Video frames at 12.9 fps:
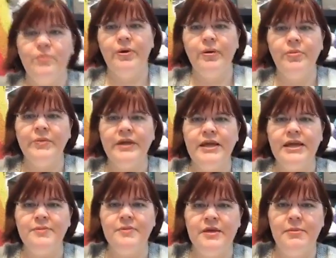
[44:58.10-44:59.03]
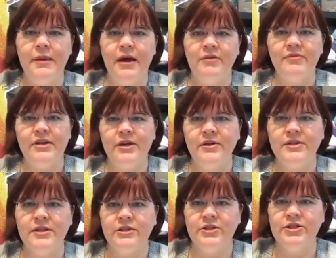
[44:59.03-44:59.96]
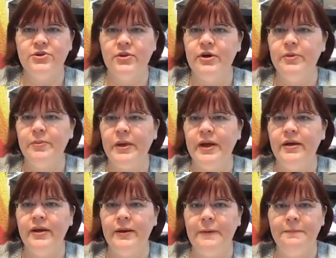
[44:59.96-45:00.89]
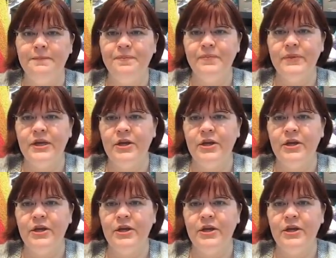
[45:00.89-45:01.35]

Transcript: probably keep the amount of videos in there short, but, um, you